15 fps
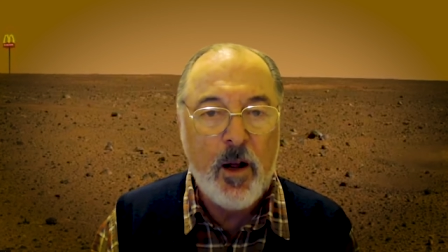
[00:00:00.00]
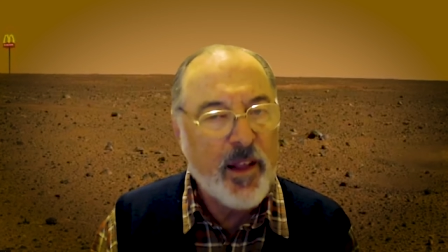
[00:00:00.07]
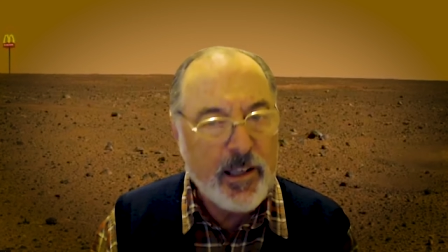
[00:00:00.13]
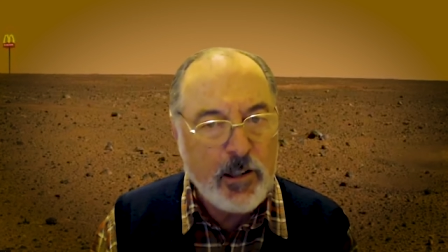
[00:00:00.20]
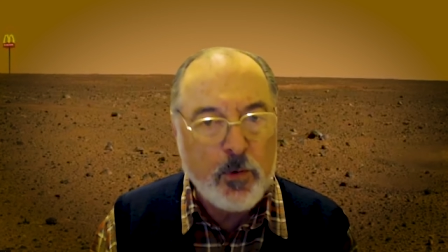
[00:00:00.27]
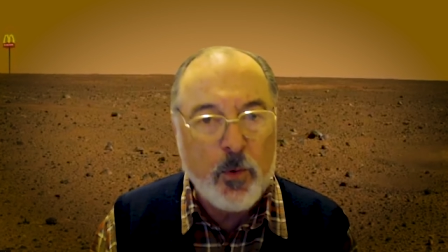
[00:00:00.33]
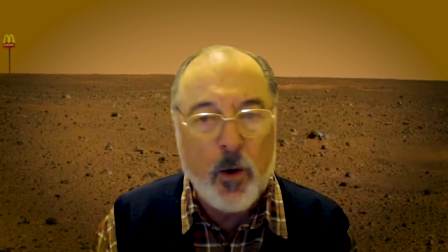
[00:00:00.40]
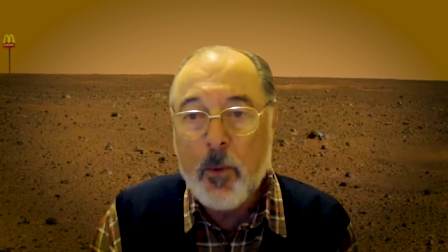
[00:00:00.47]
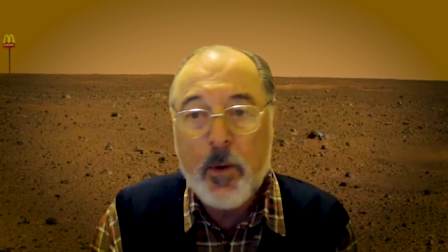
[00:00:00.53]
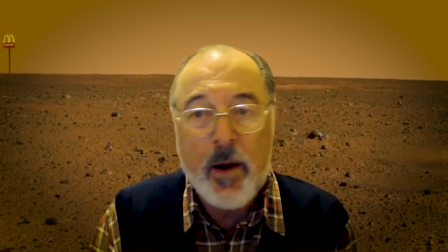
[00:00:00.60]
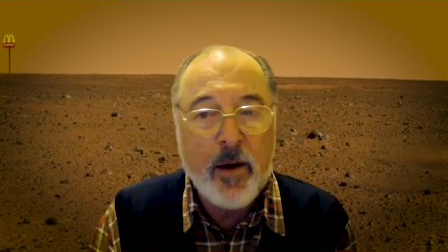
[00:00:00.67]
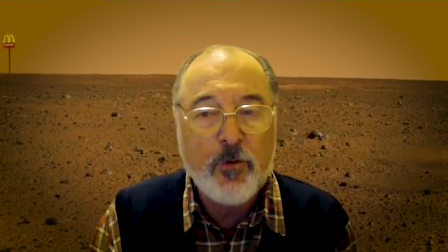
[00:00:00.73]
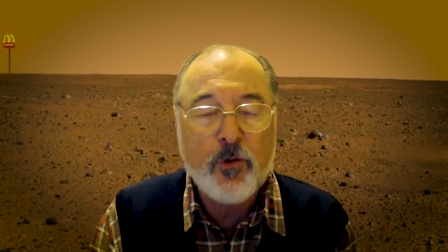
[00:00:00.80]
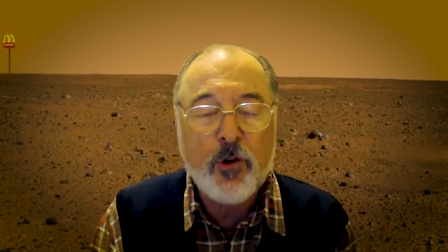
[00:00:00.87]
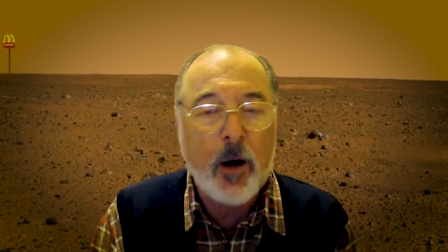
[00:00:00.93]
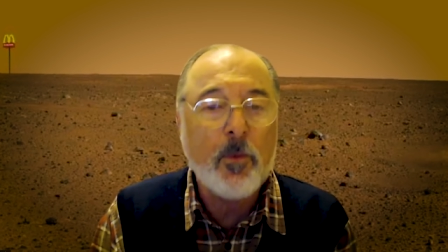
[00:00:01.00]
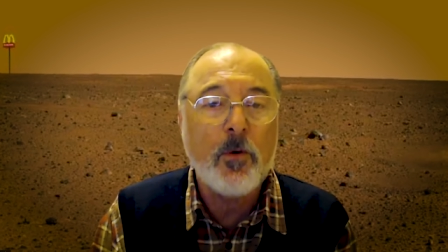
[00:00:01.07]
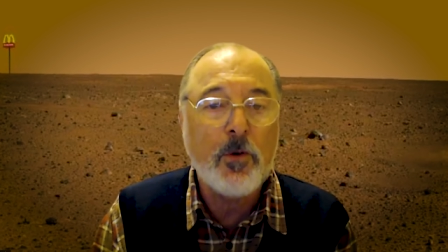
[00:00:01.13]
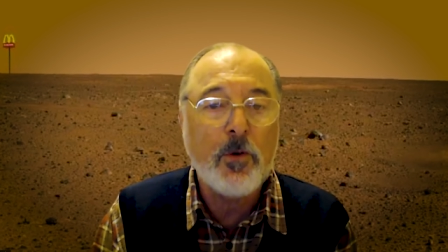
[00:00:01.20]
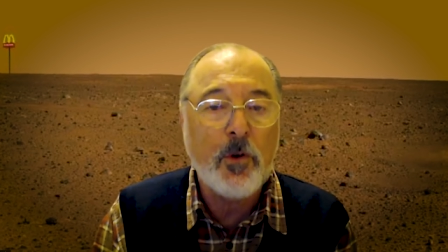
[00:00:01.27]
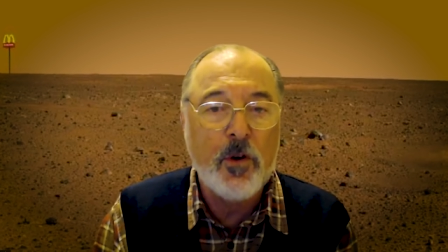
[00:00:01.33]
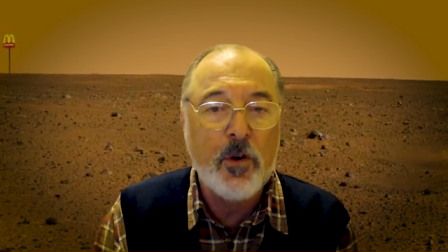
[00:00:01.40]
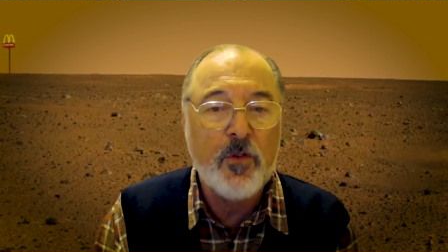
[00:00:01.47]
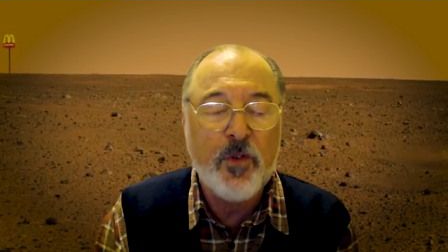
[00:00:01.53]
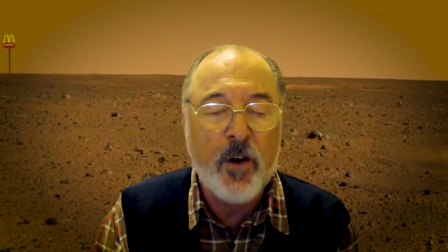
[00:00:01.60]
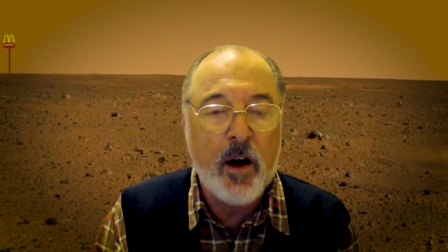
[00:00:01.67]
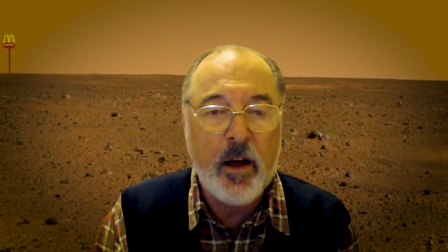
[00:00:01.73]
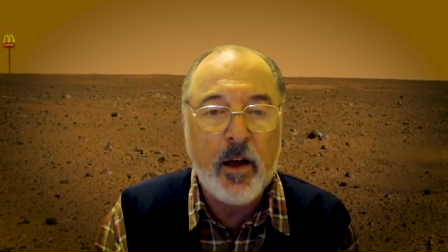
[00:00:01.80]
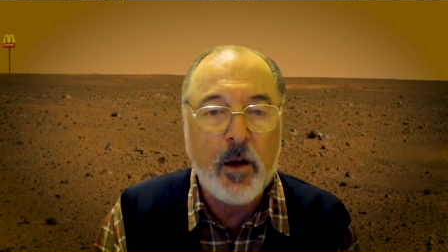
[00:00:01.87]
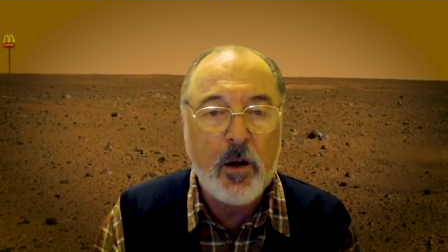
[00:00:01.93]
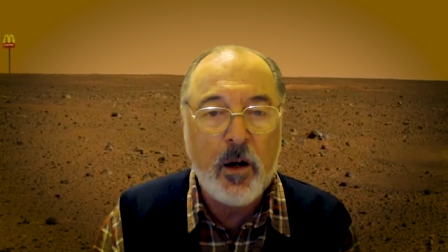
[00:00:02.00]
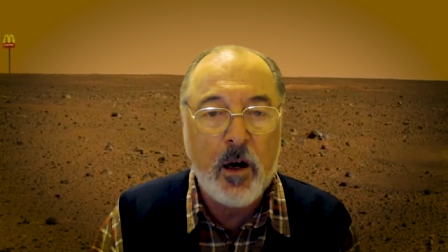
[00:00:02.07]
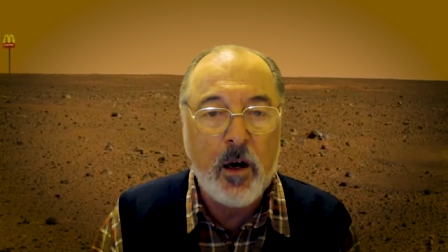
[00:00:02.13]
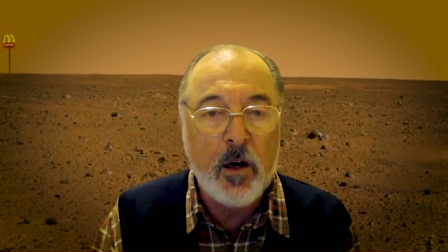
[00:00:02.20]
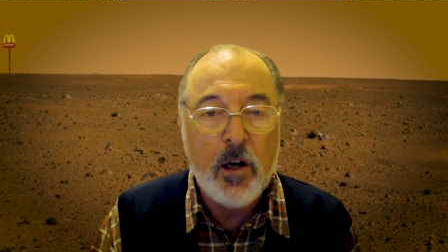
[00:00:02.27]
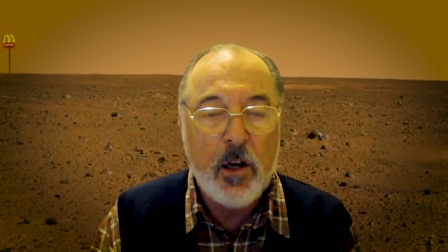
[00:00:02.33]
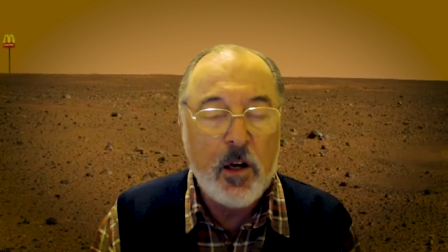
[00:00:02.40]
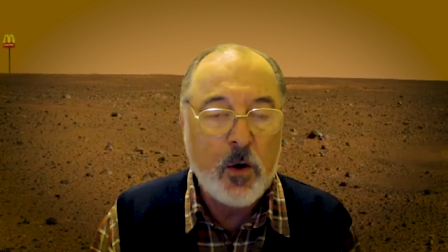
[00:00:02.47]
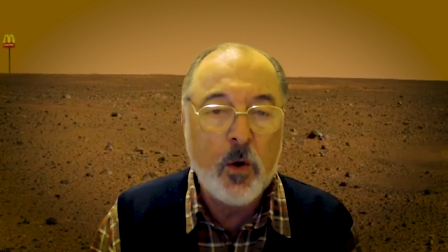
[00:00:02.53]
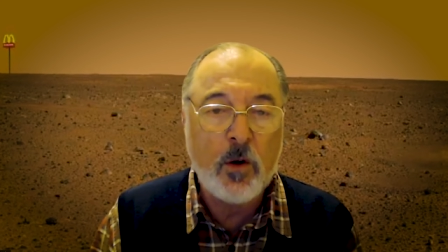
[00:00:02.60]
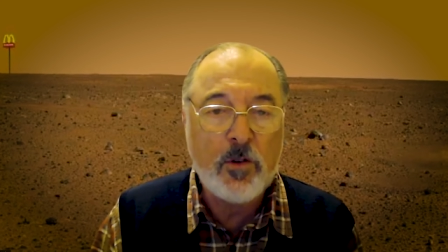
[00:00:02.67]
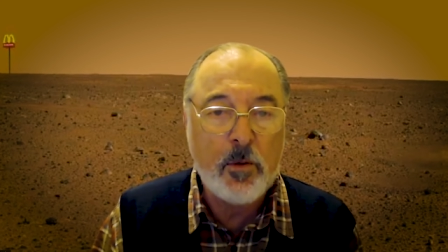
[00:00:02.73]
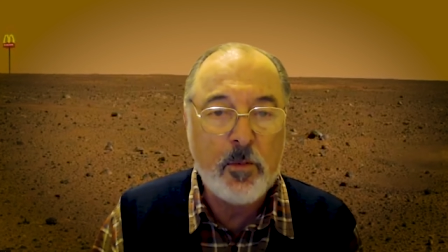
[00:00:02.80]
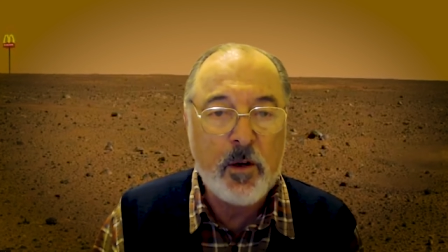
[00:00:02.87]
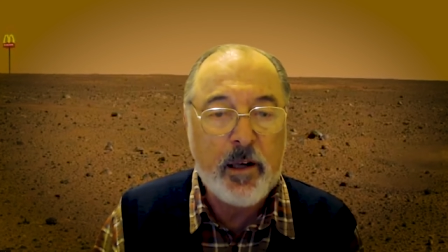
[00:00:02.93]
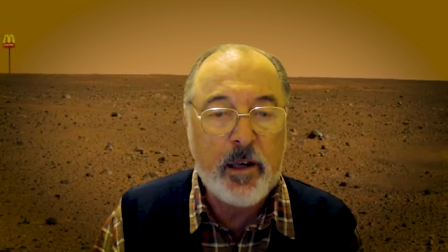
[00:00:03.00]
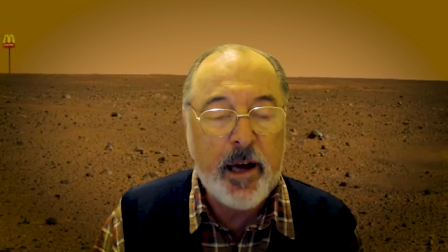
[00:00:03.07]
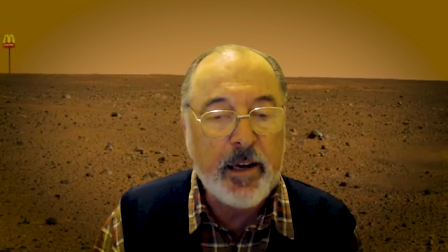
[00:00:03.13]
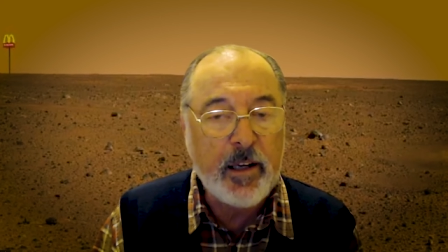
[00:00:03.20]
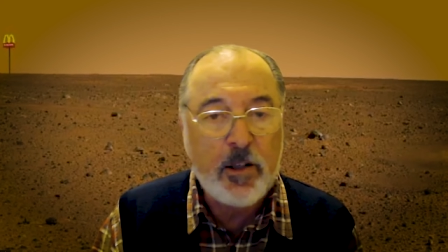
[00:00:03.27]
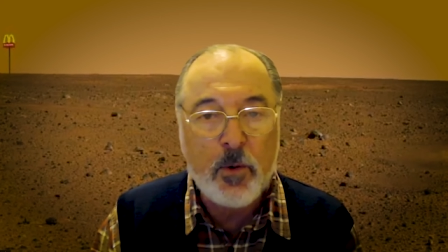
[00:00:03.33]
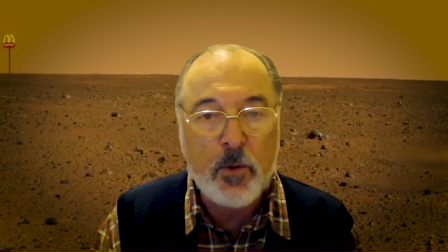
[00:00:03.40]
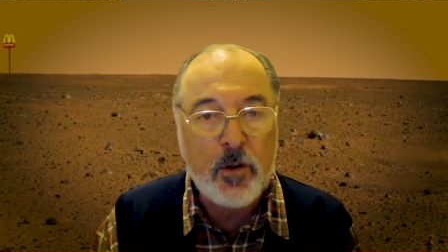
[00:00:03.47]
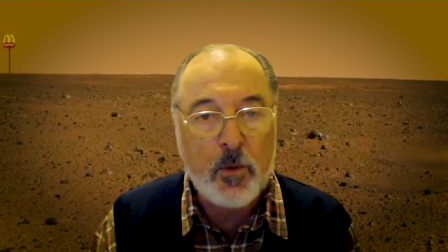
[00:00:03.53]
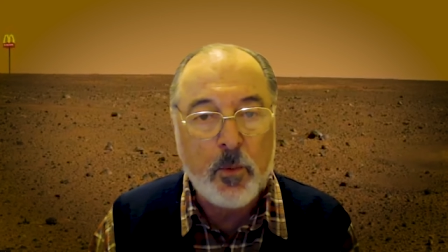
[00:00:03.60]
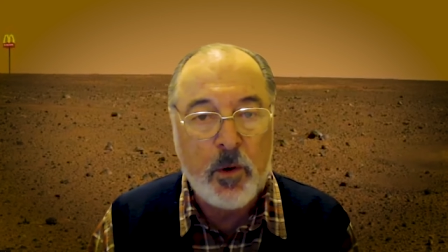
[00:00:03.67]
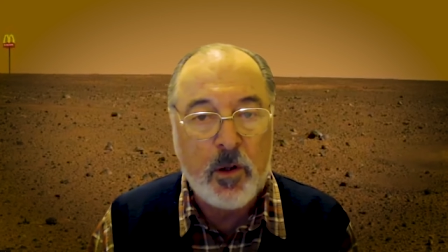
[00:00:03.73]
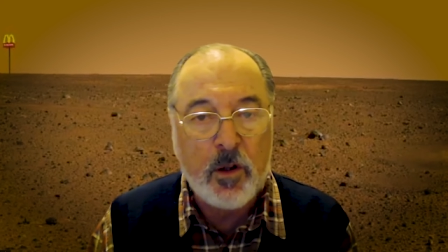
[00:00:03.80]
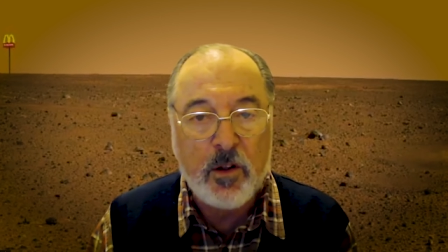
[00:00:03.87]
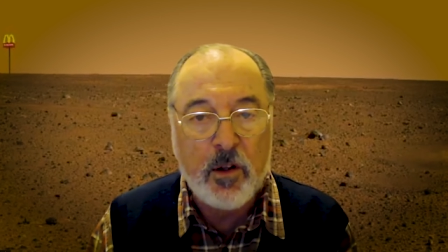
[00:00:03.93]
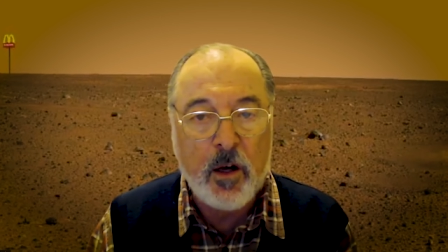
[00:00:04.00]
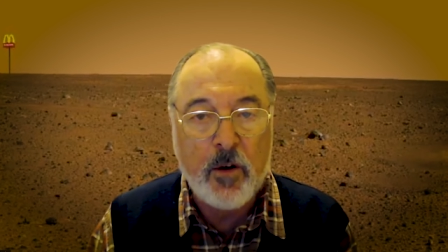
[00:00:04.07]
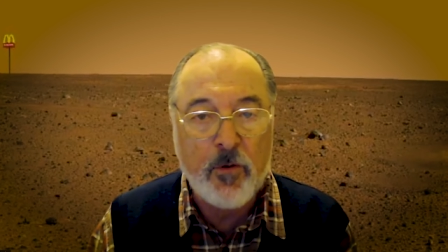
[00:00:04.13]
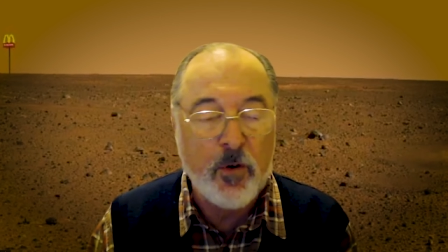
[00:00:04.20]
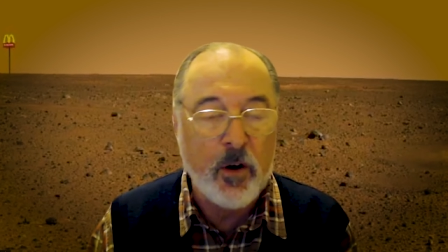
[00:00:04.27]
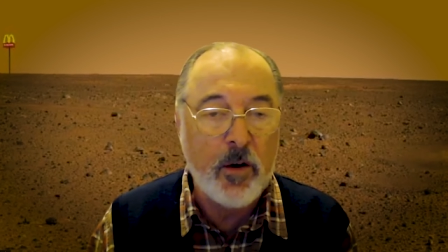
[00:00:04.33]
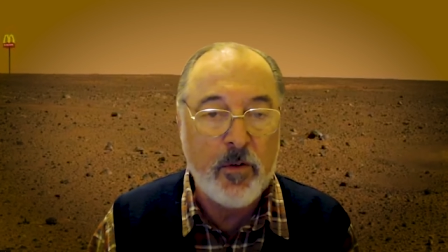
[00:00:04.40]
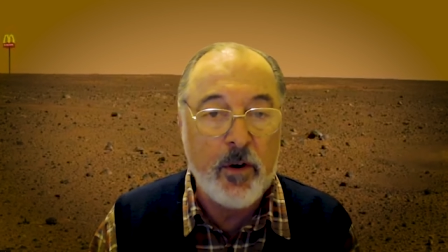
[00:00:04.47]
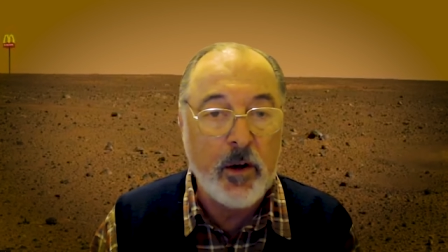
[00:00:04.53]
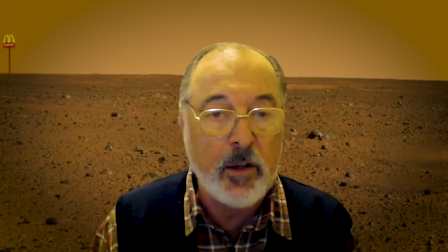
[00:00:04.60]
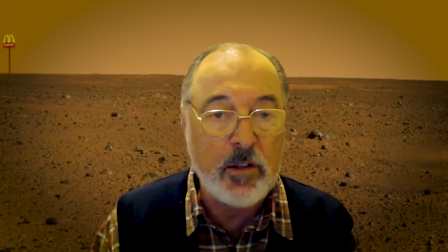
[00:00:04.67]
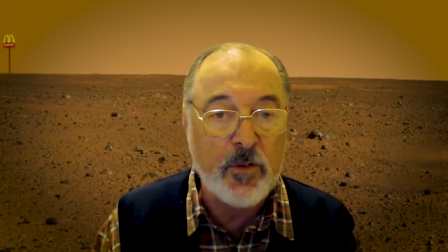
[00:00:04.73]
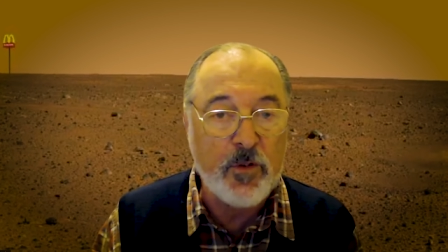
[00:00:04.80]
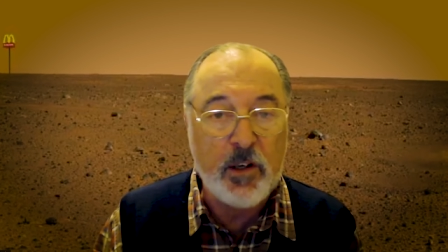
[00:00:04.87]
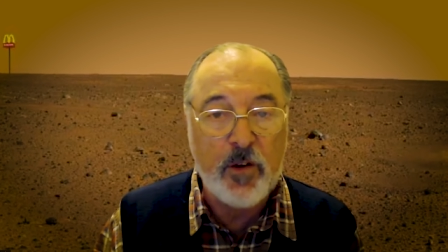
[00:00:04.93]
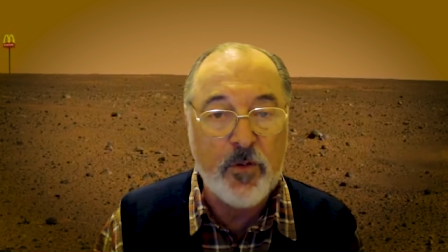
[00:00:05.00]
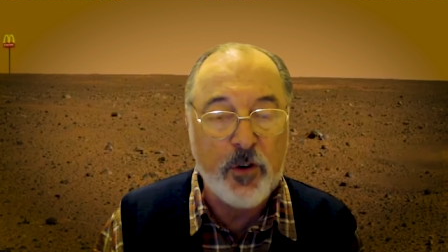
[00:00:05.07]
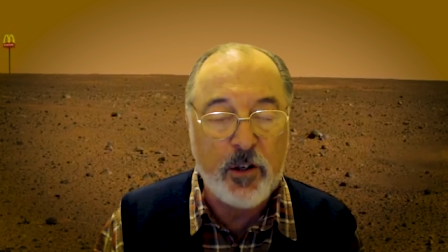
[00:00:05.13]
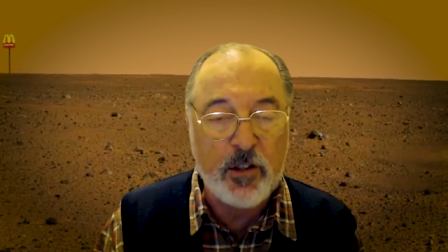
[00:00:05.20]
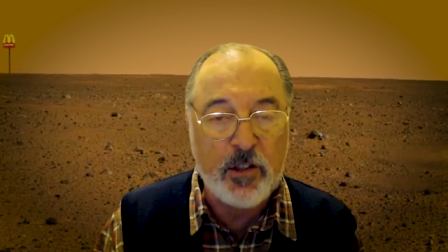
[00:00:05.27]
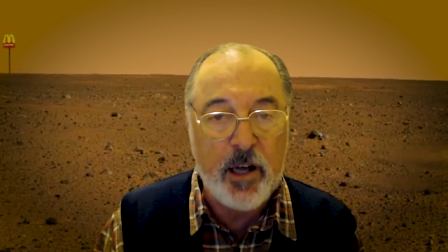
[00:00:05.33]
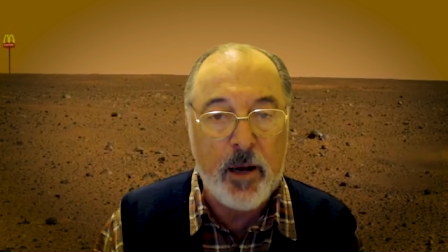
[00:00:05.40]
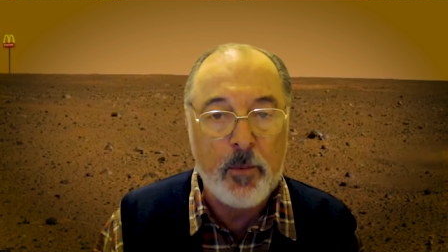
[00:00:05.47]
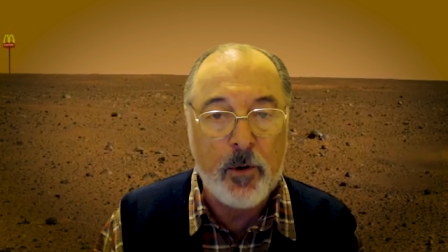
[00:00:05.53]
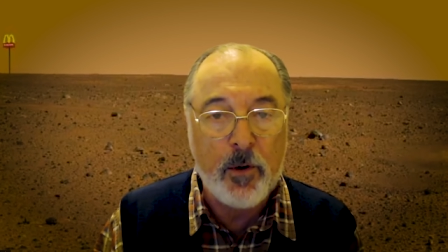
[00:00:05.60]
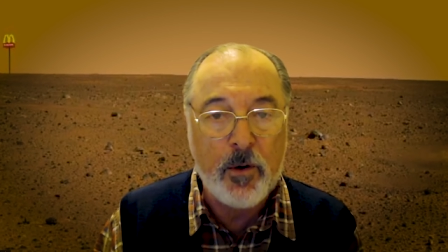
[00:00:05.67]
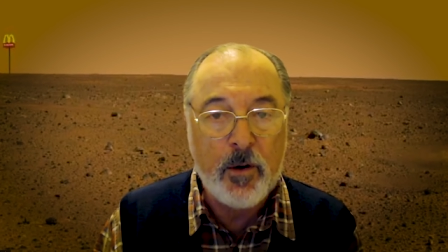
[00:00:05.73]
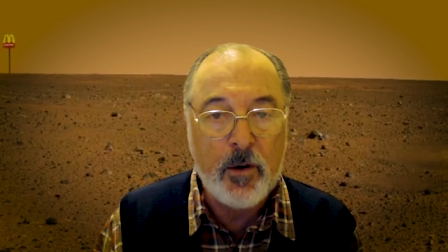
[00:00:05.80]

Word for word: That's why we have trouble unifying uh, quantum mechanics with, with uh, re relativity, for example.